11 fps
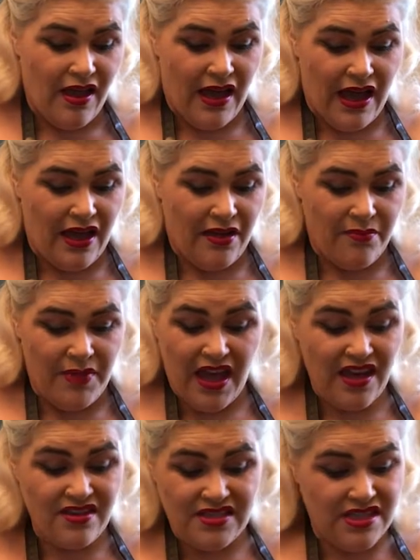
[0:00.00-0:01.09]

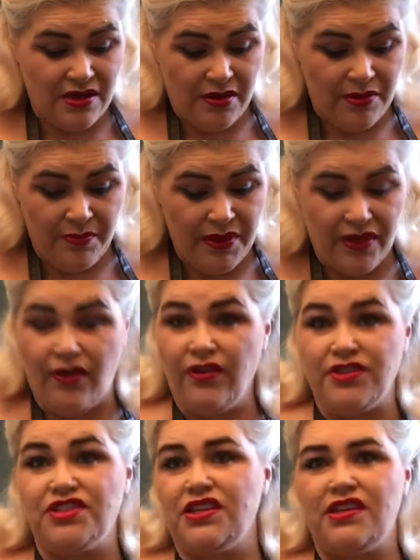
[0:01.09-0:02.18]
And my
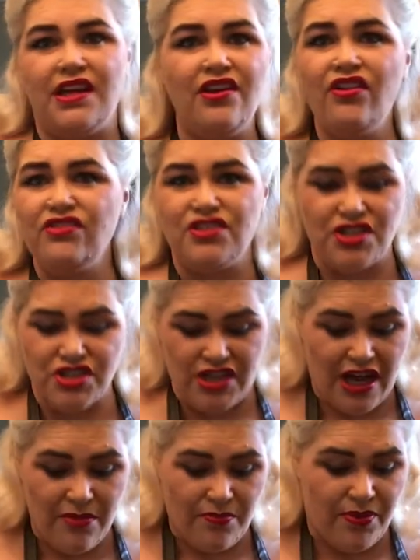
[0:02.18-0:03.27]
gosh, did he not just
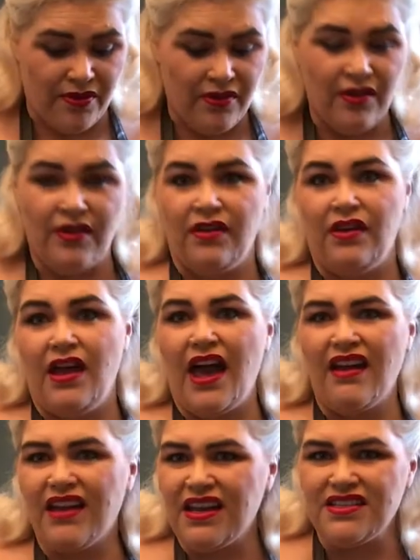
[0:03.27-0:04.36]
shape
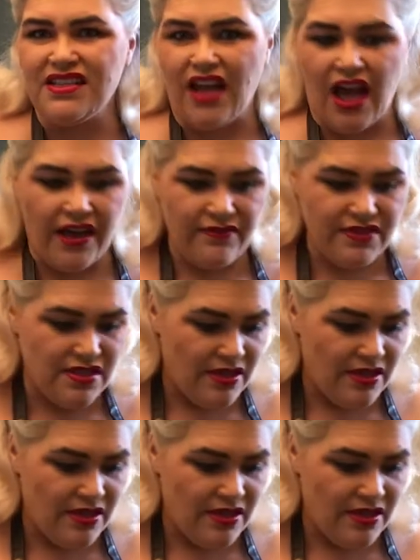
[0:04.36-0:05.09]
our kids' lives?